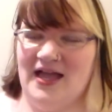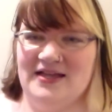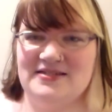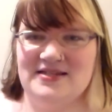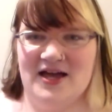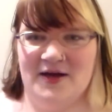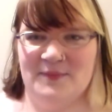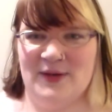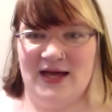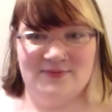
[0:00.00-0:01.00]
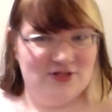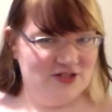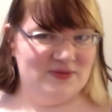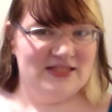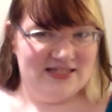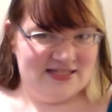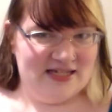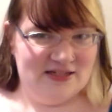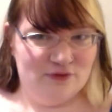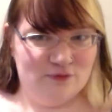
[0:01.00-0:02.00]
And um, I'm just really
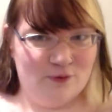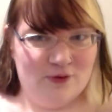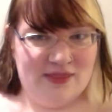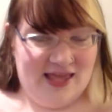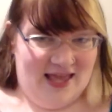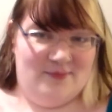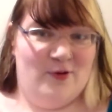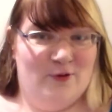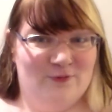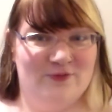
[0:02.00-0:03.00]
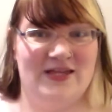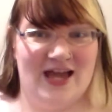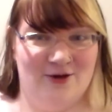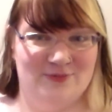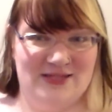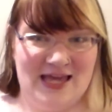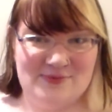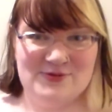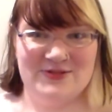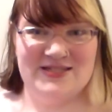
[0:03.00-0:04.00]
excited for the game. Hopefully I'll be
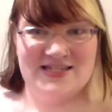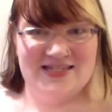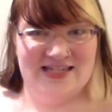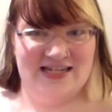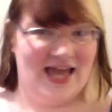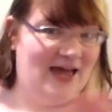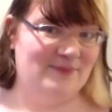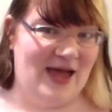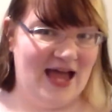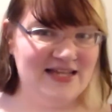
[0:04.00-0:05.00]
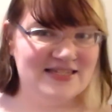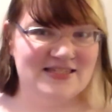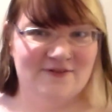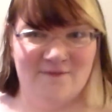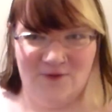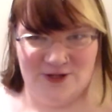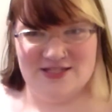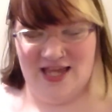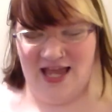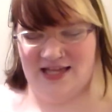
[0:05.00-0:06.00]
able to see it at PAX
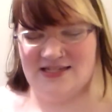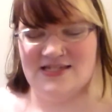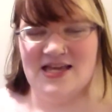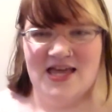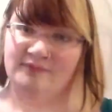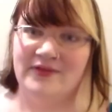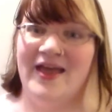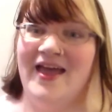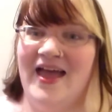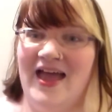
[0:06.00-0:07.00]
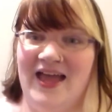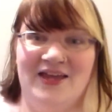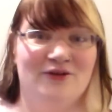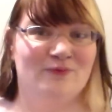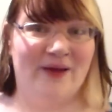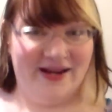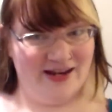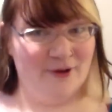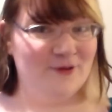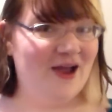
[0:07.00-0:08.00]
firsthand. And right
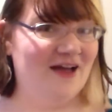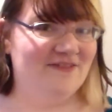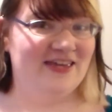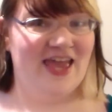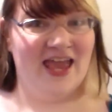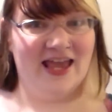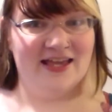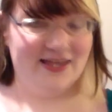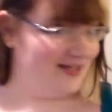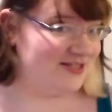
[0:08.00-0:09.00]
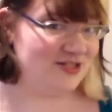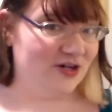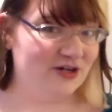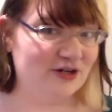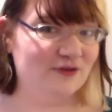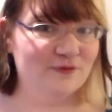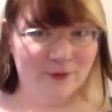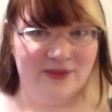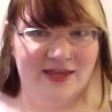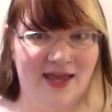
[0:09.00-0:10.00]
now they're having a Kickstarter
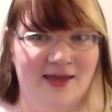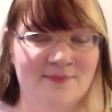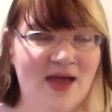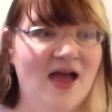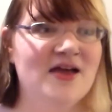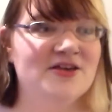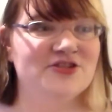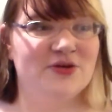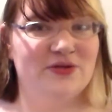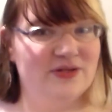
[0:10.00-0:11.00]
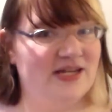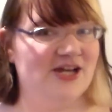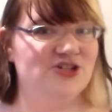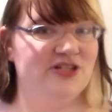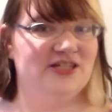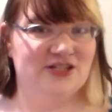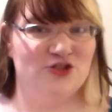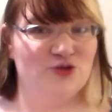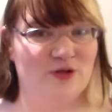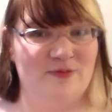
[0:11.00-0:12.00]
for the game, so you can actually
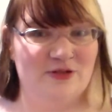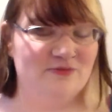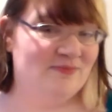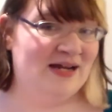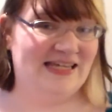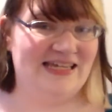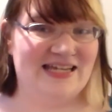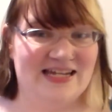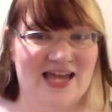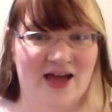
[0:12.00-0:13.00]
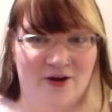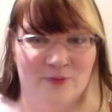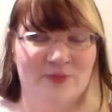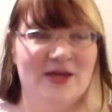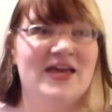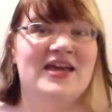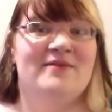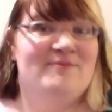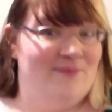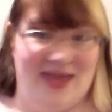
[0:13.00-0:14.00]
contribute money and help
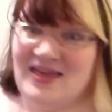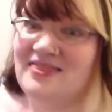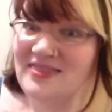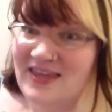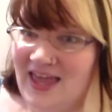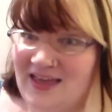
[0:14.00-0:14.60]
make the